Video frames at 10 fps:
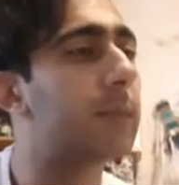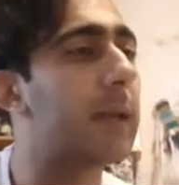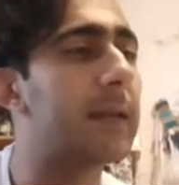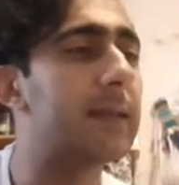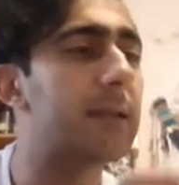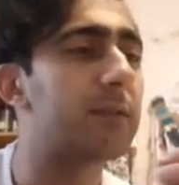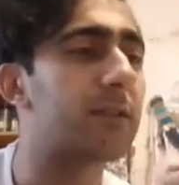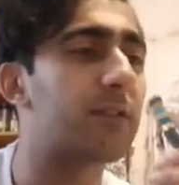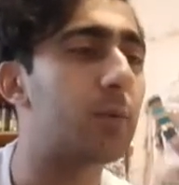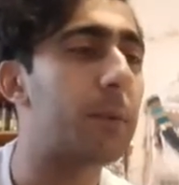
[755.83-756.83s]
And there's a
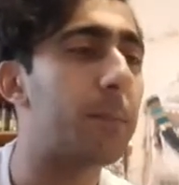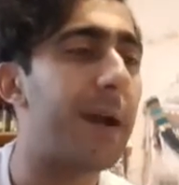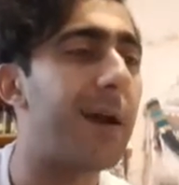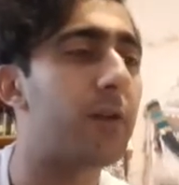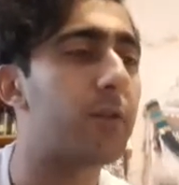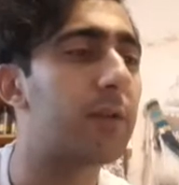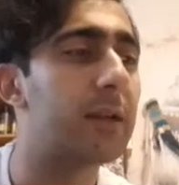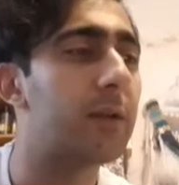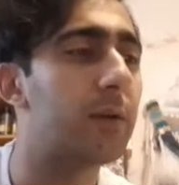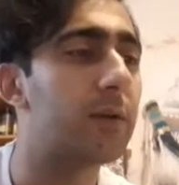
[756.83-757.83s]
sweet powdery
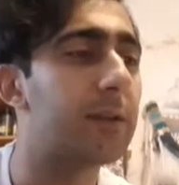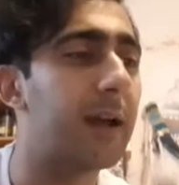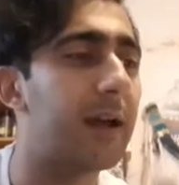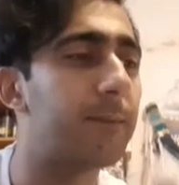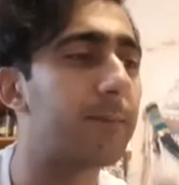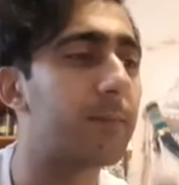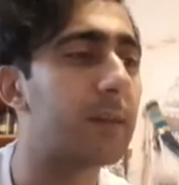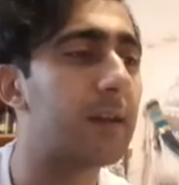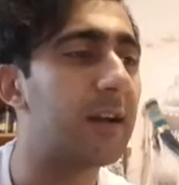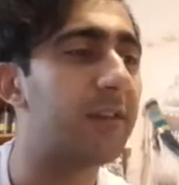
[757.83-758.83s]
note that
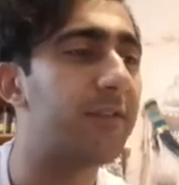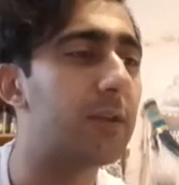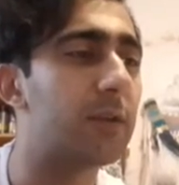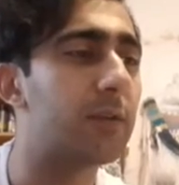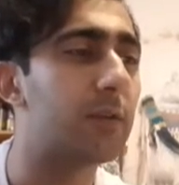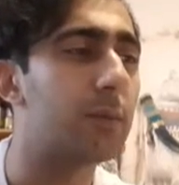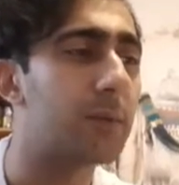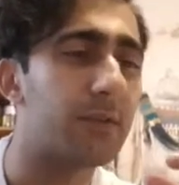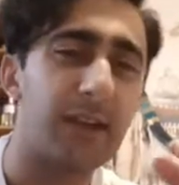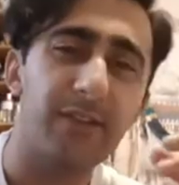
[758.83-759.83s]
I feel is
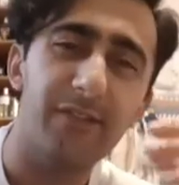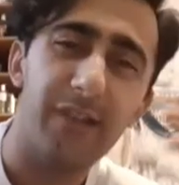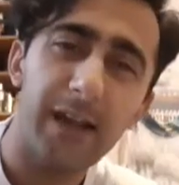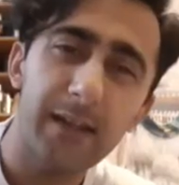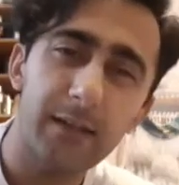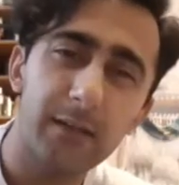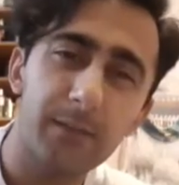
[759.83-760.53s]
almost like violet.